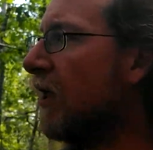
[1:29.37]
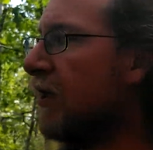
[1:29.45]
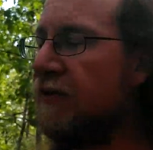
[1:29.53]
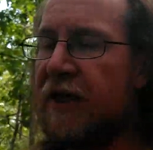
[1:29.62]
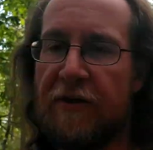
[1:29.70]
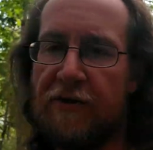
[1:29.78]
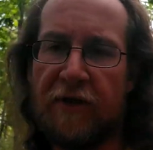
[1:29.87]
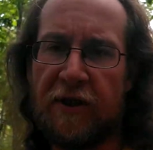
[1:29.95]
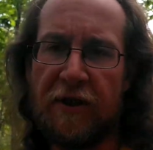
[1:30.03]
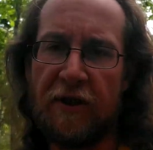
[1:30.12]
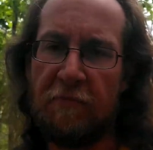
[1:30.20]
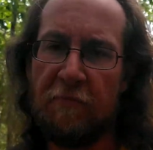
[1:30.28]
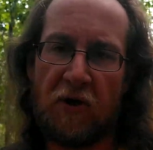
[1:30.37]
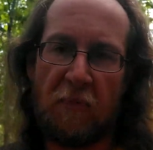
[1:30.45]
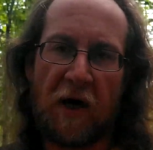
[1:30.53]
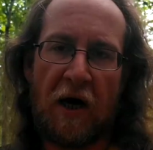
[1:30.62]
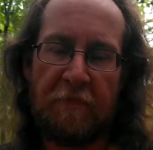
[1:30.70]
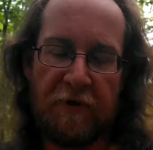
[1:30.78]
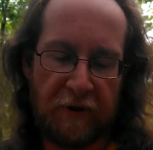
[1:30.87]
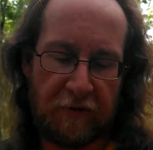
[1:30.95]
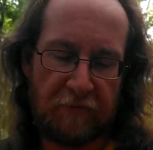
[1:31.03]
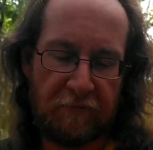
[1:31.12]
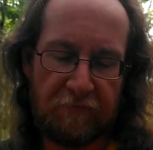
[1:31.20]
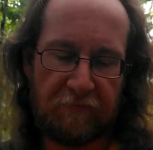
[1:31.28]
And day drinking and pill popping,
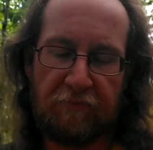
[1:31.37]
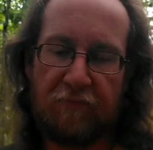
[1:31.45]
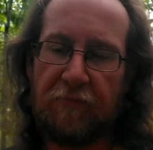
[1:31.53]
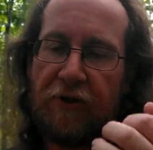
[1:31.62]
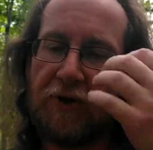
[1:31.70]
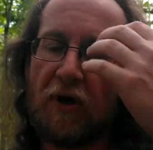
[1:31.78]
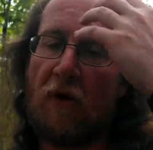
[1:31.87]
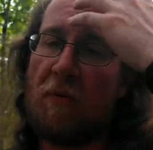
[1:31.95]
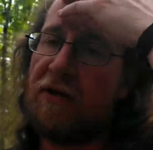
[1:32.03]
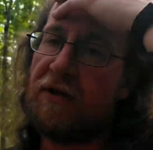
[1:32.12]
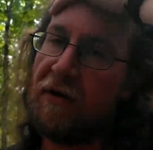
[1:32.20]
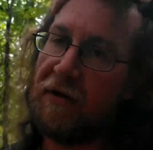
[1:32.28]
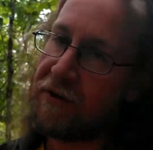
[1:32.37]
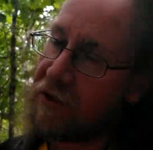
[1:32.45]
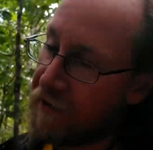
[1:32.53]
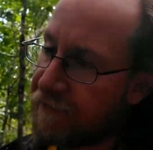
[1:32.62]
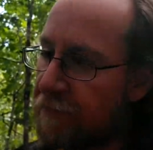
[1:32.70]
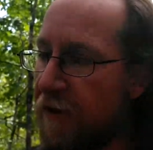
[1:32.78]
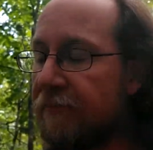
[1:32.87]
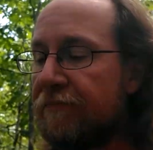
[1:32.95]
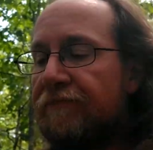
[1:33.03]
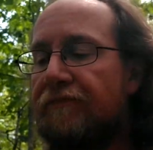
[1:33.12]
and there's a whole bunch of other stuff. But,